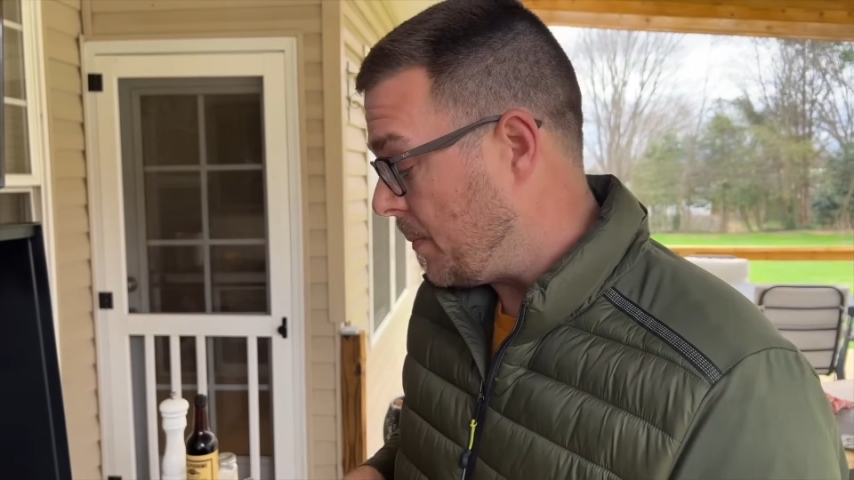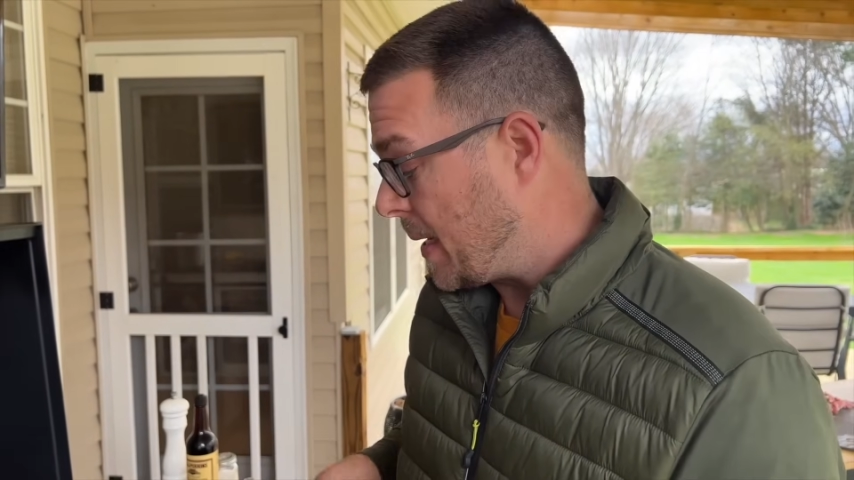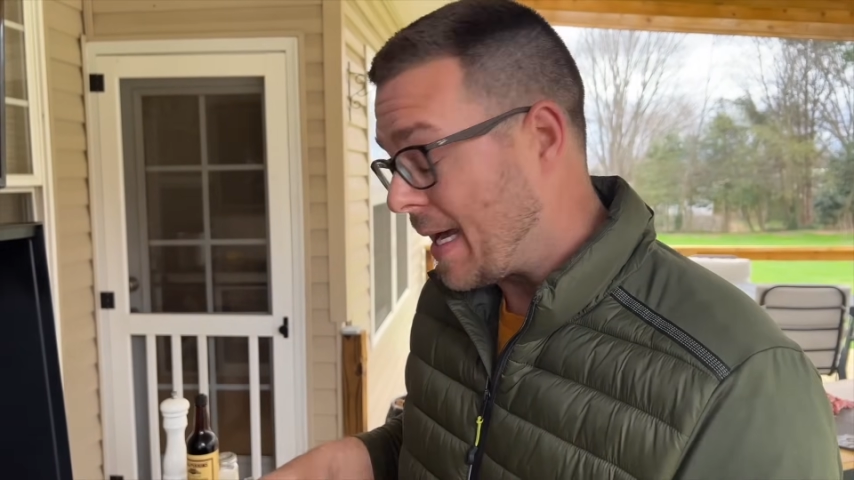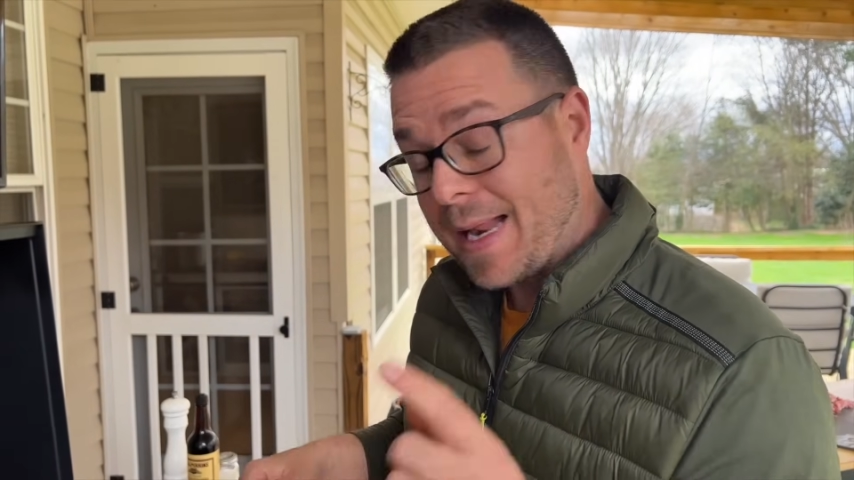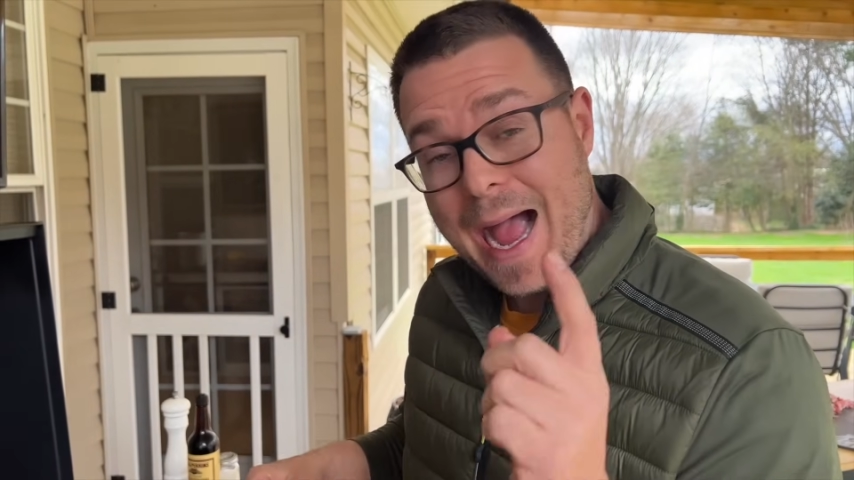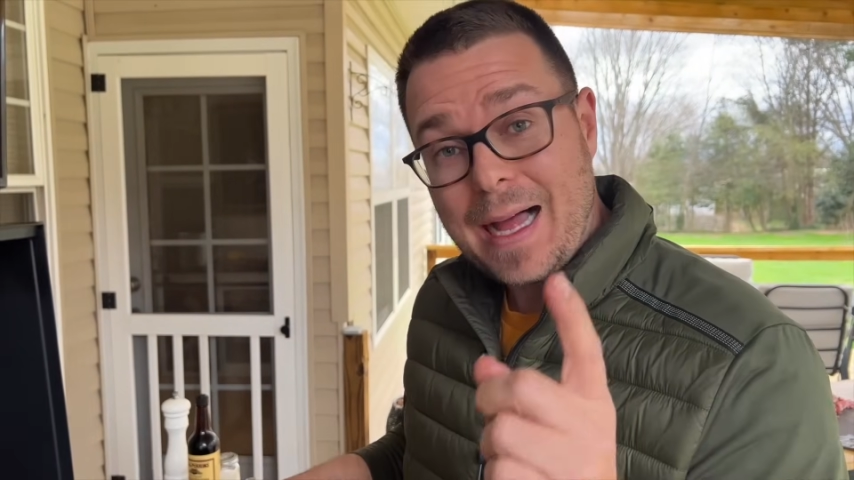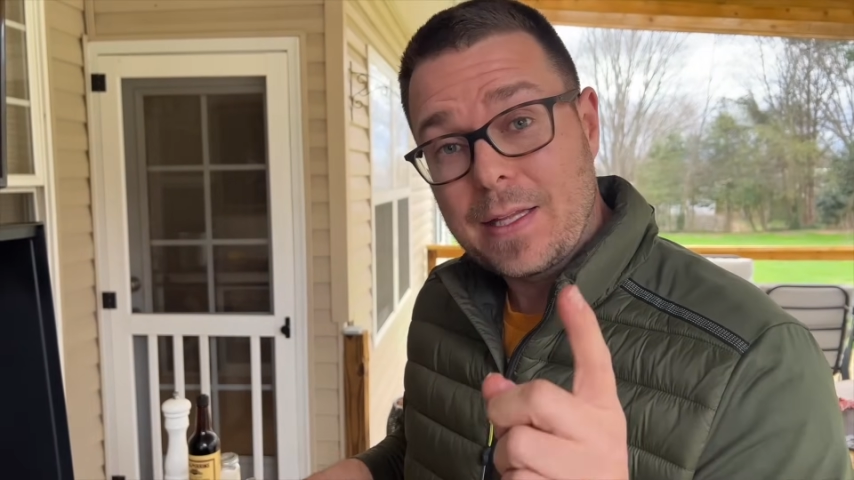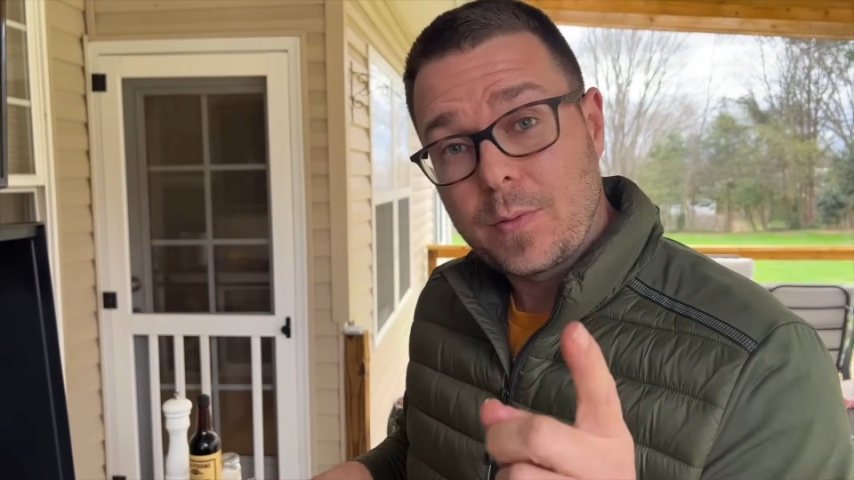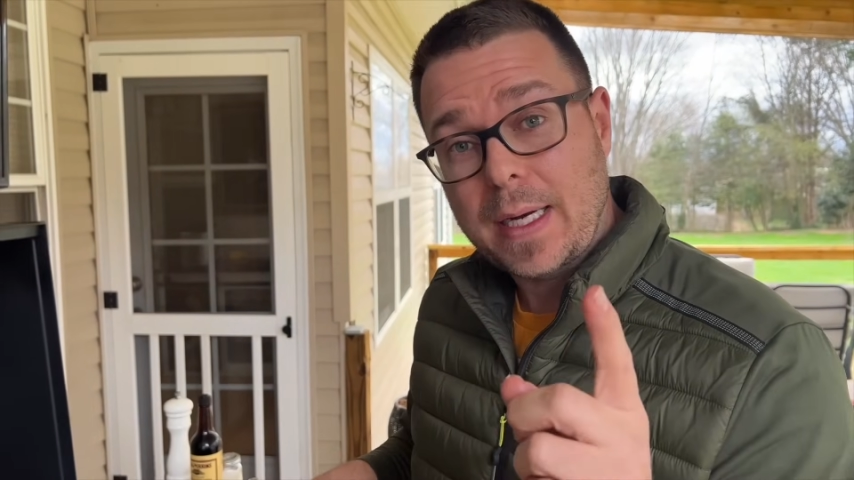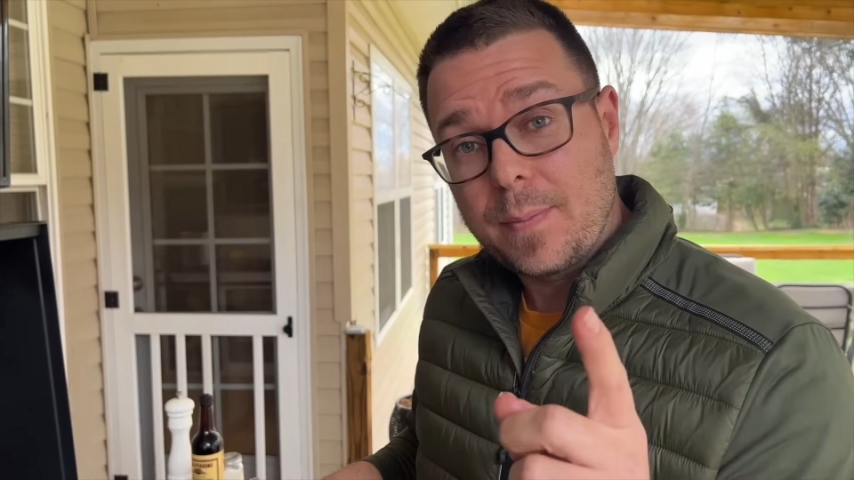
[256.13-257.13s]
But I'd highly
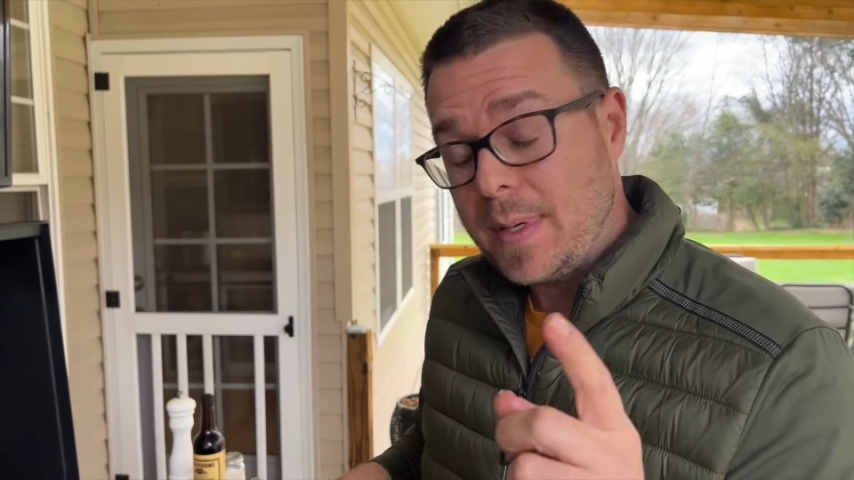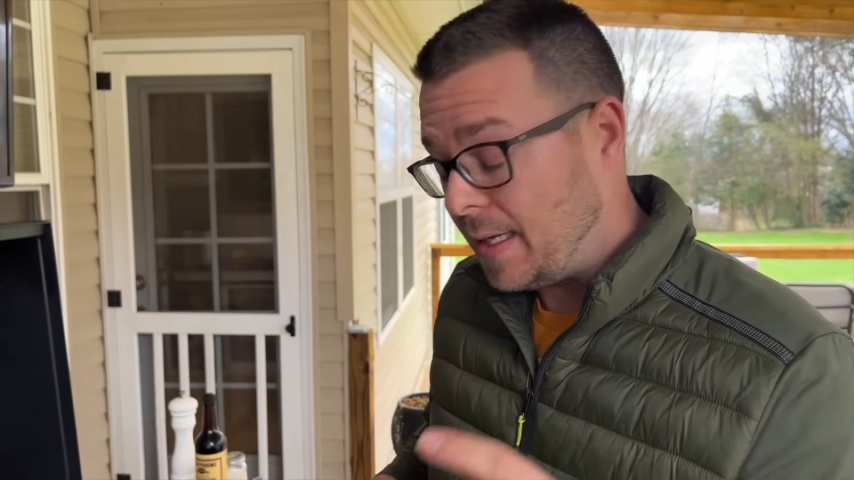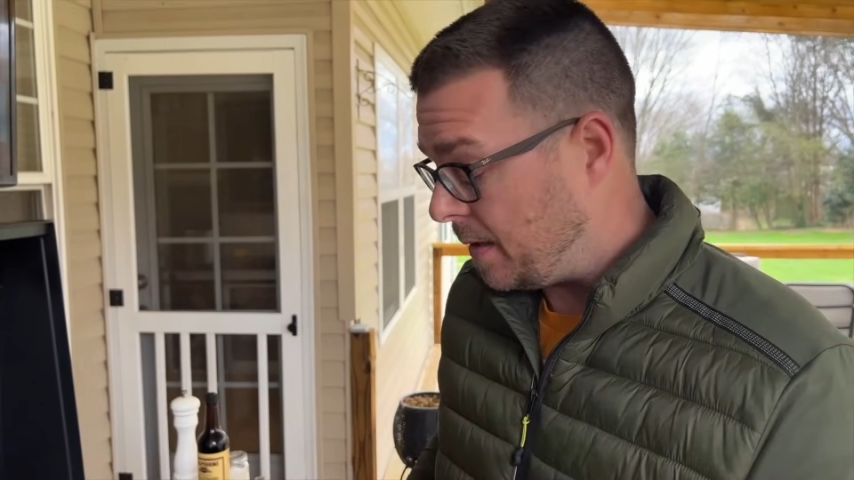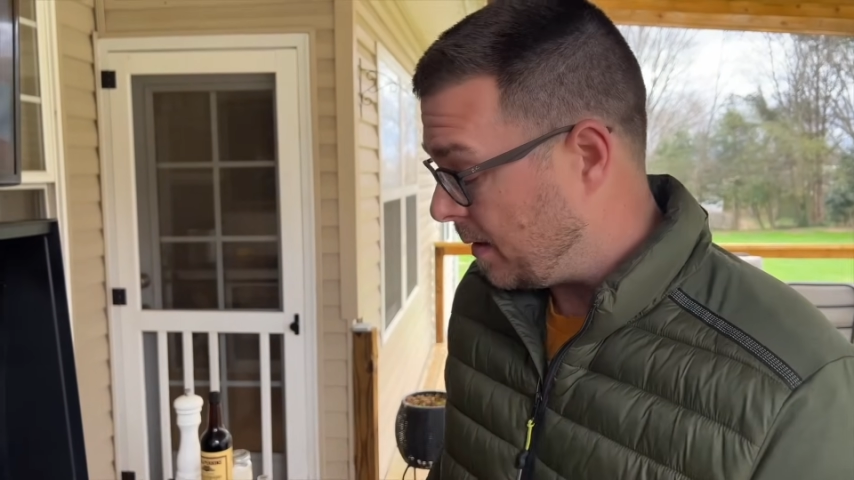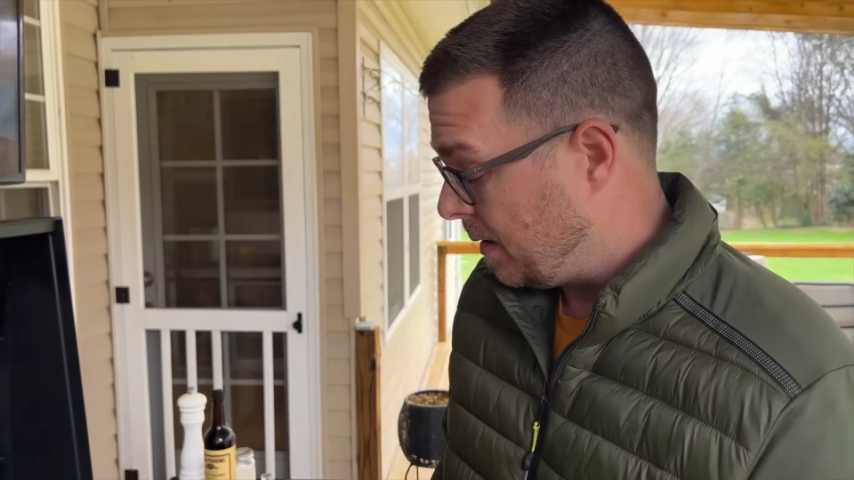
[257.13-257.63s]
recommend,